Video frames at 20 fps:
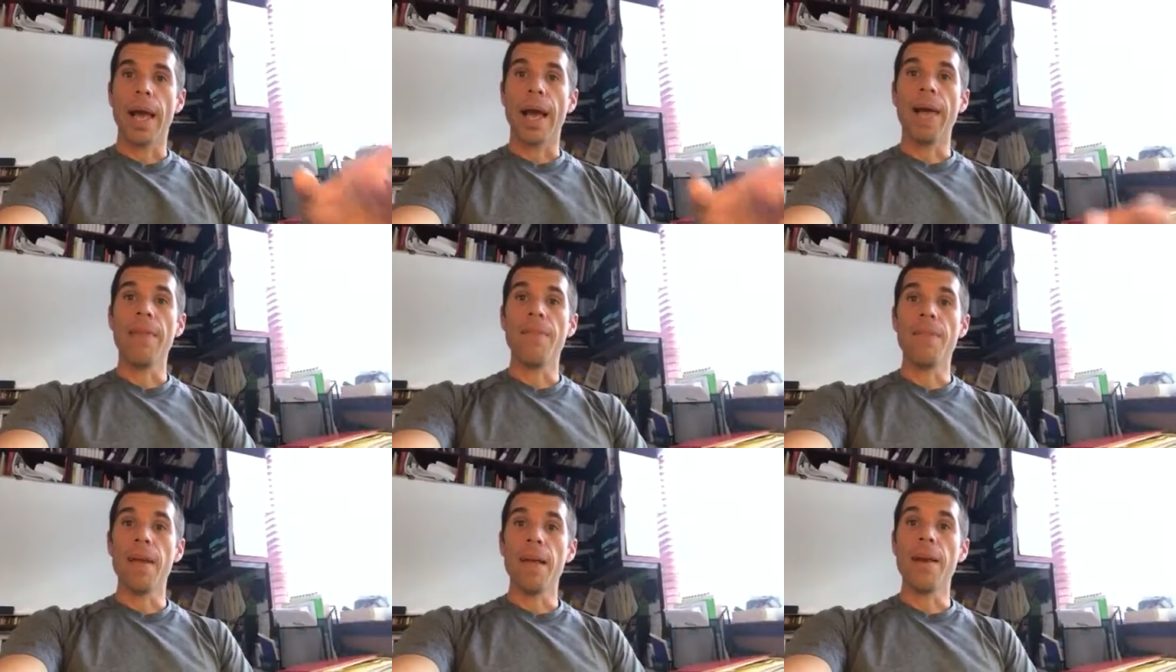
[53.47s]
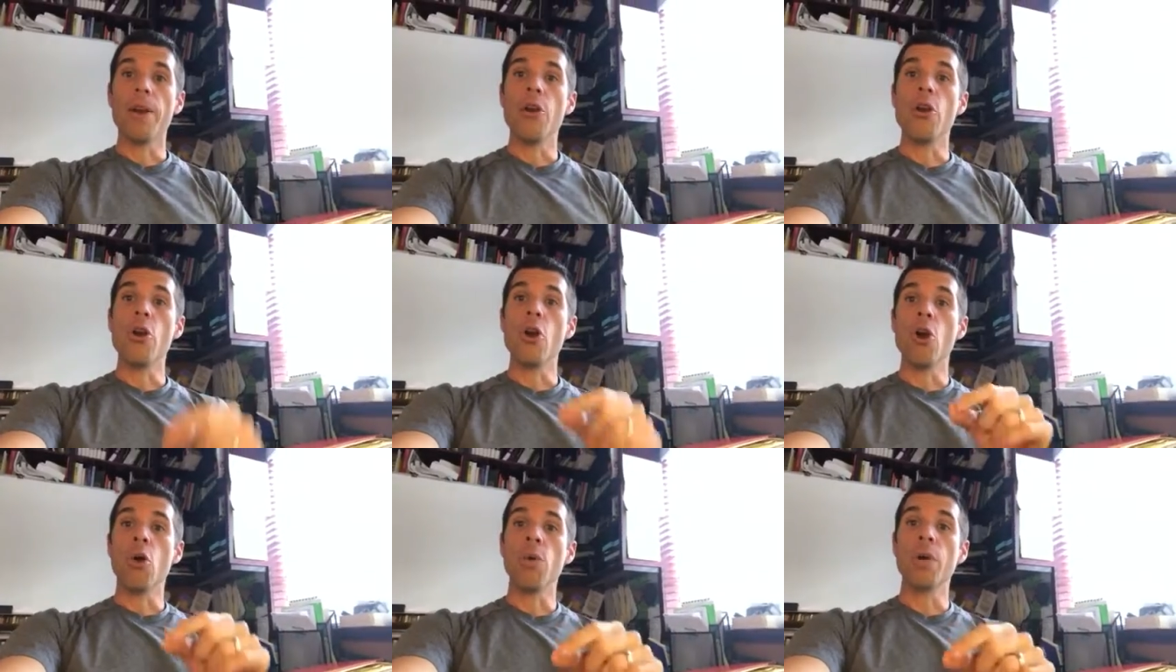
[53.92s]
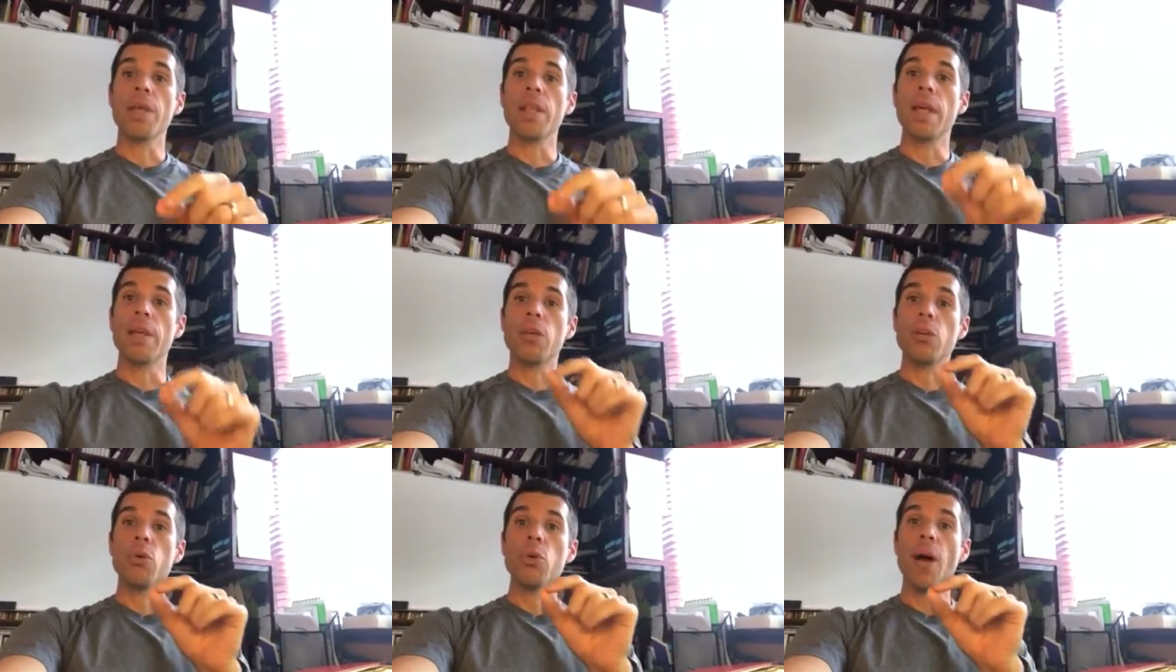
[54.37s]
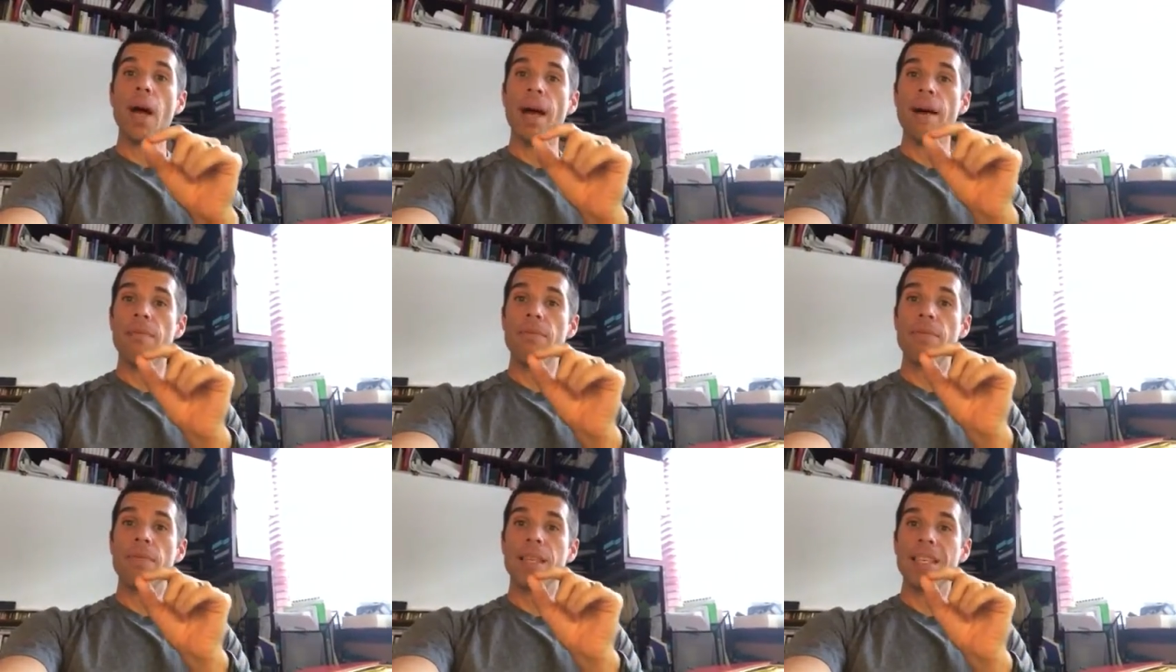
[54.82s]
and then knowing that you
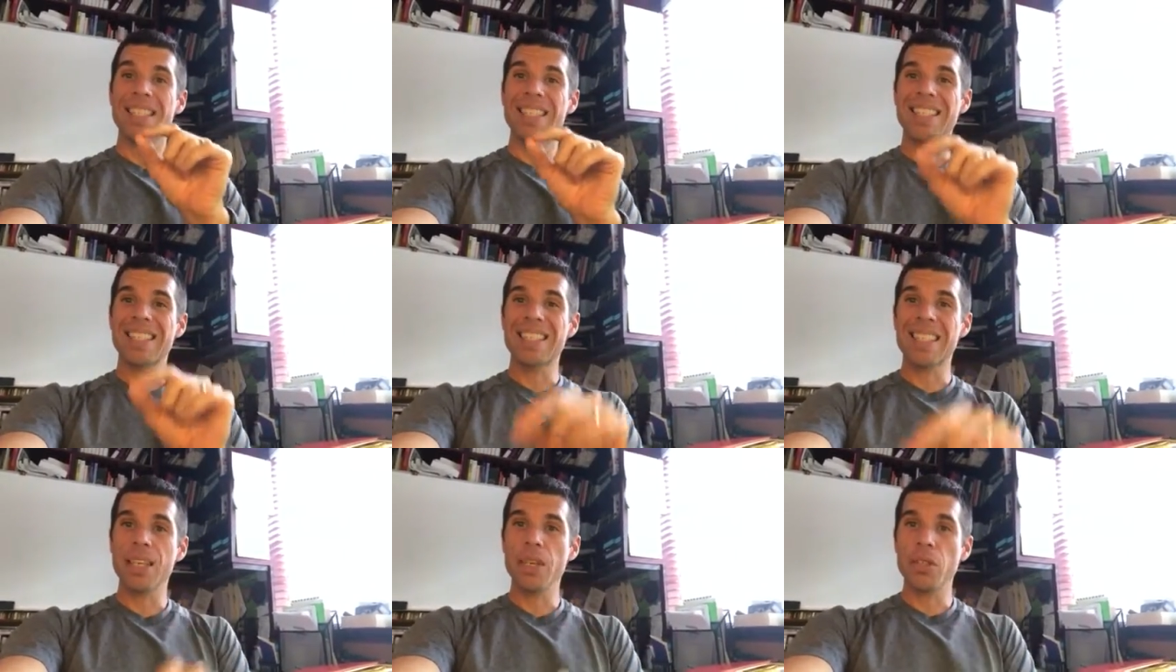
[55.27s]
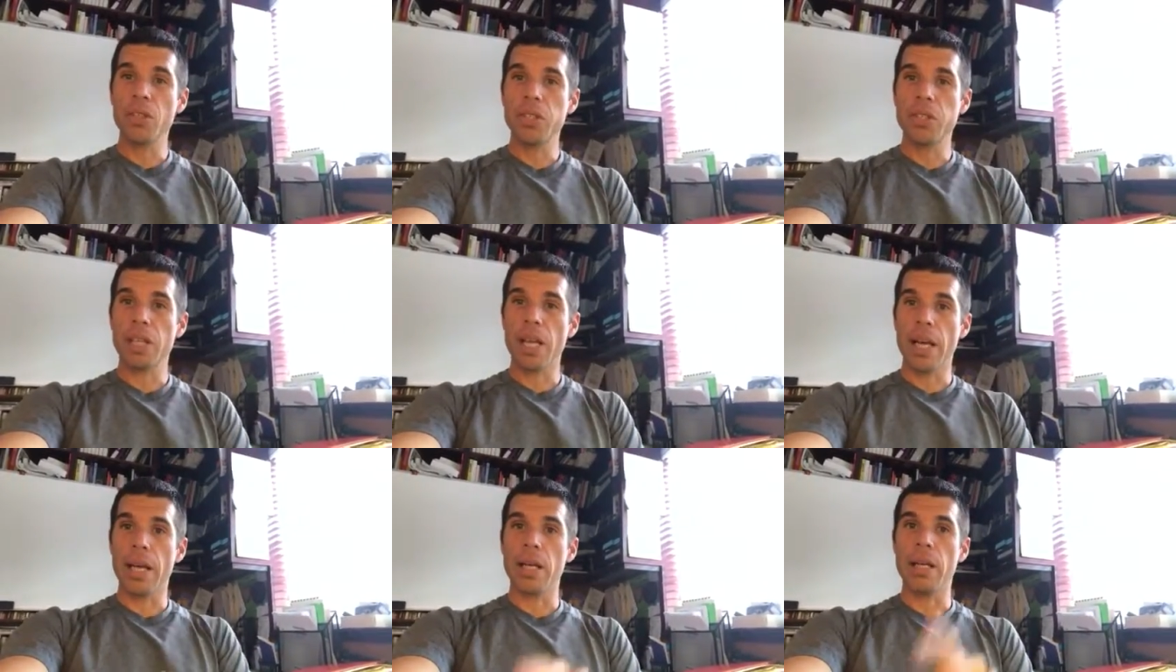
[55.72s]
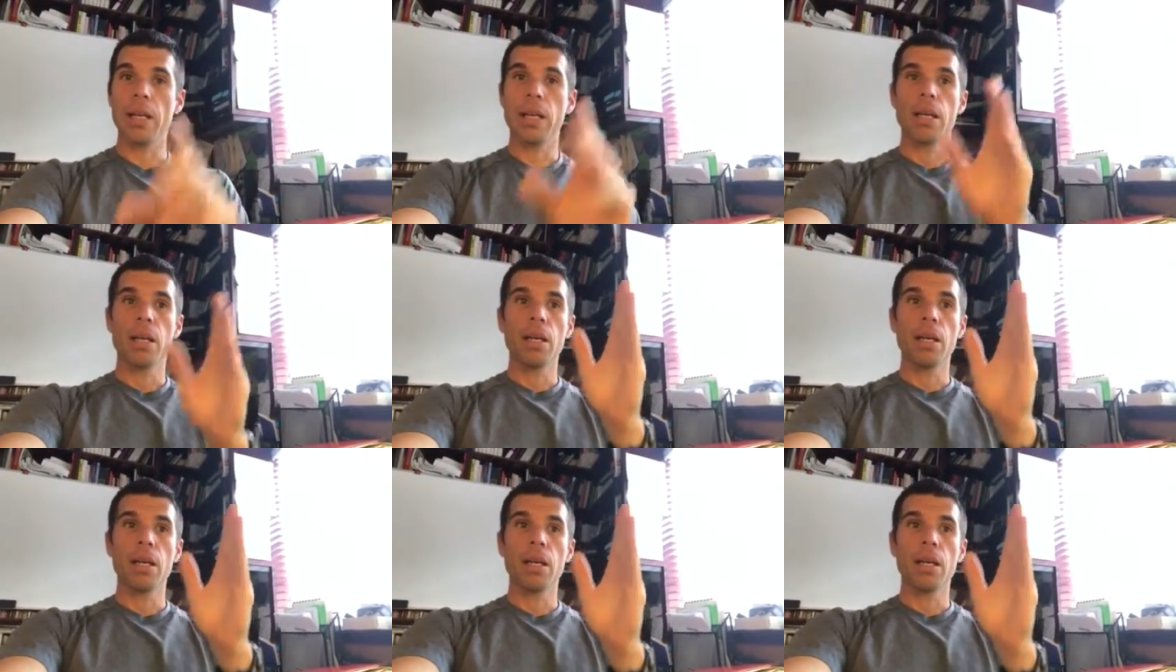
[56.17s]
have the skill set